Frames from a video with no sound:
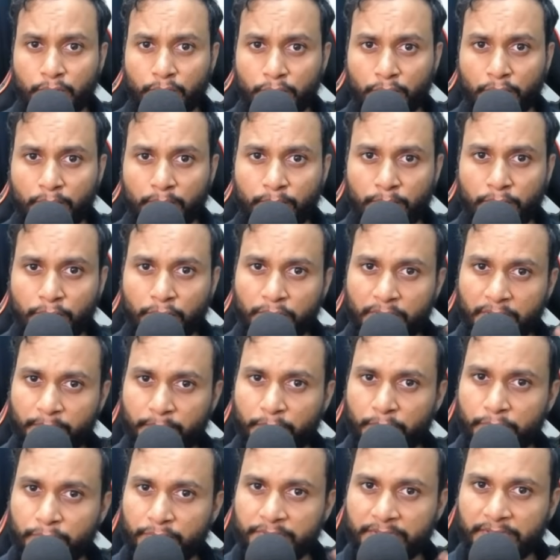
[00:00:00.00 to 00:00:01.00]
To know more
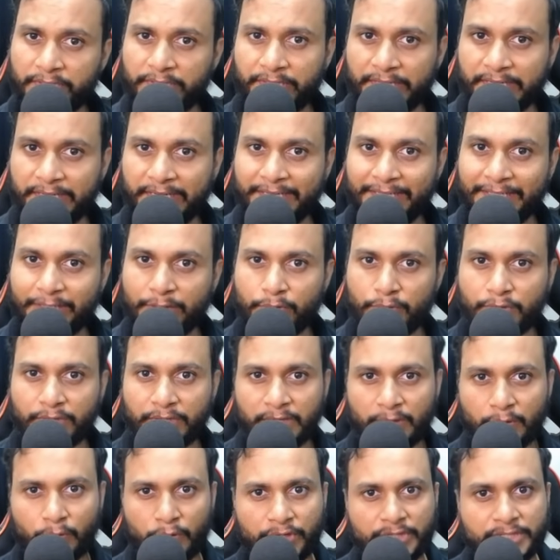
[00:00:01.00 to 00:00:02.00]
about the training, you
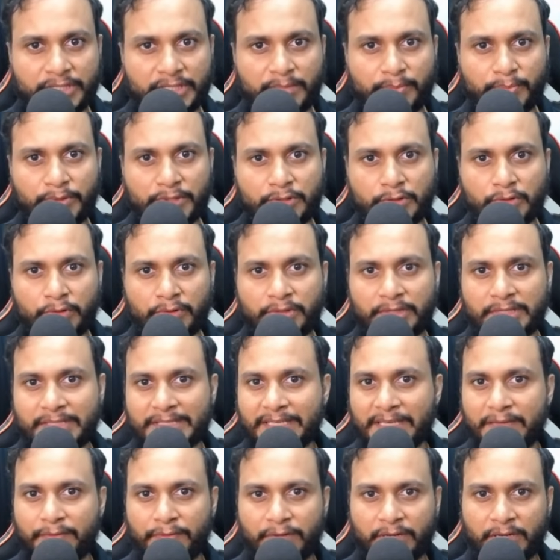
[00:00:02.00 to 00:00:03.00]
can WhatsApp us on
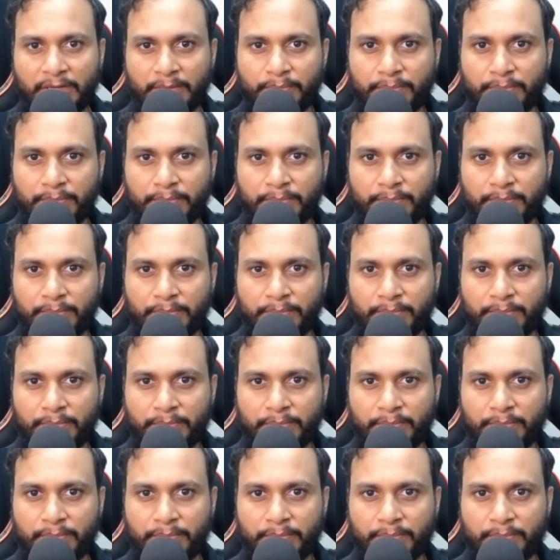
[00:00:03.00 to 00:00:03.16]
this given